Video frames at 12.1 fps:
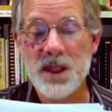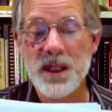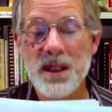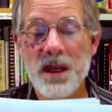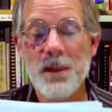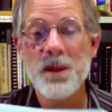
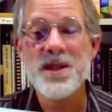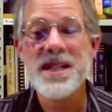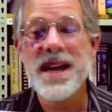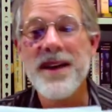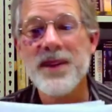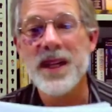Number
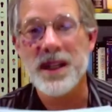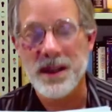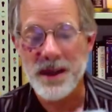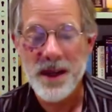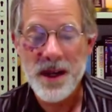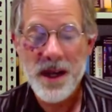7,
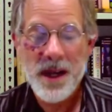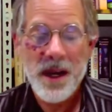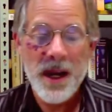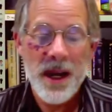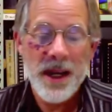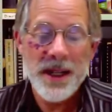
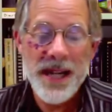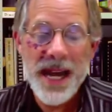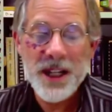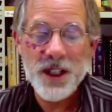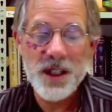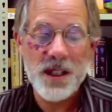
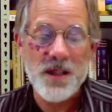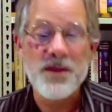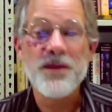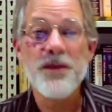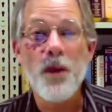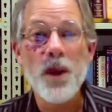nations
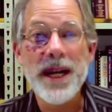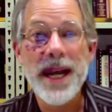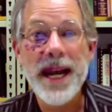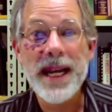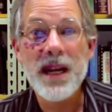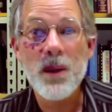
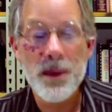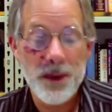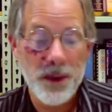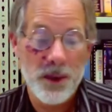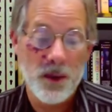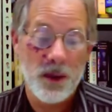fornicating with the
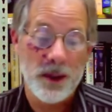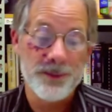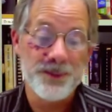whore.